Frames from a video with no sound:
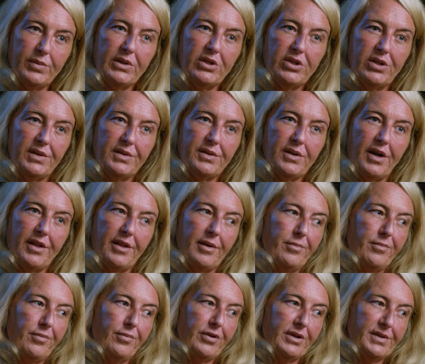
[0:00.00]
which is either
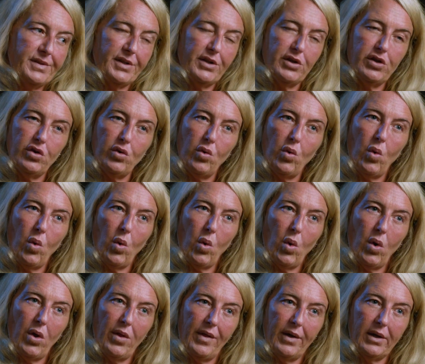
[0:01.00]
prison
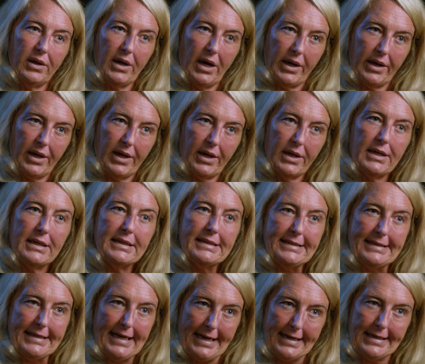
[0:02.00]
or the gutter,
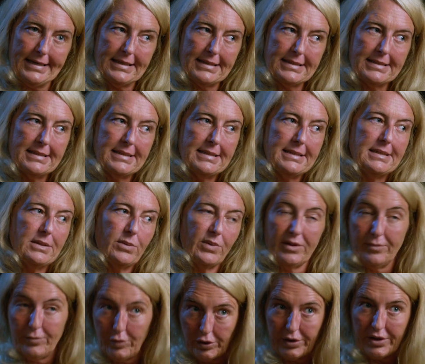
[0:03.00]
dead
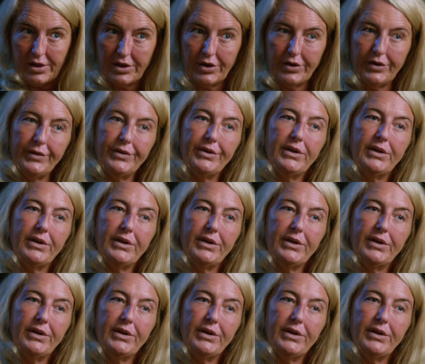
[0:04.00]
with a bullet in you.